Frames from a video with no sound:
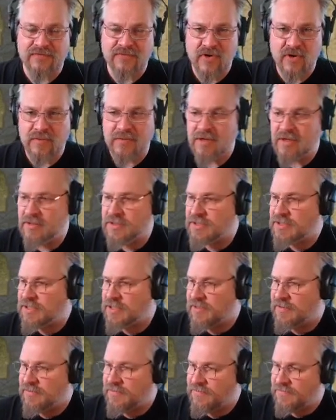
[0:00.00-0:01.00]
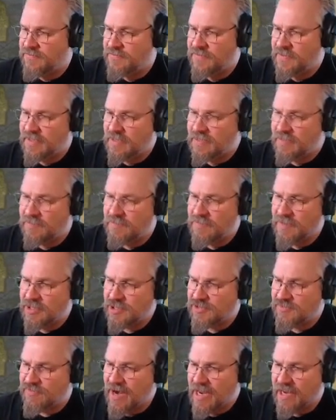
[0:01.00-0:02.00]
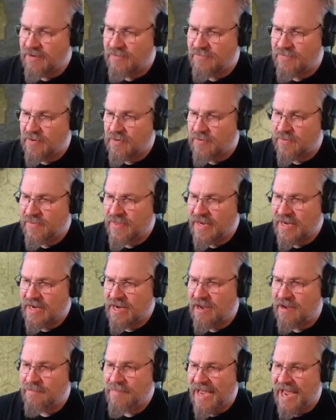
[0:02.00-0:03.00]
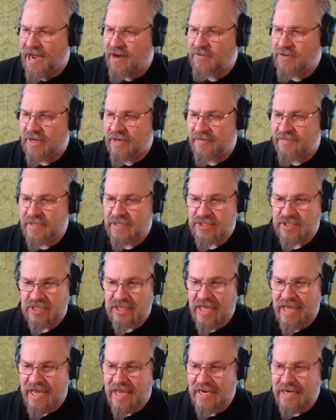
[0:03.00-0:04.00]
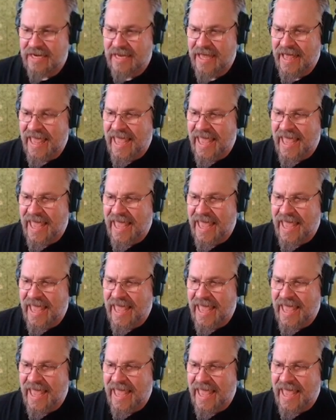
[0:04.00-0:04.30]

rumors of dragon folk that come out of this land.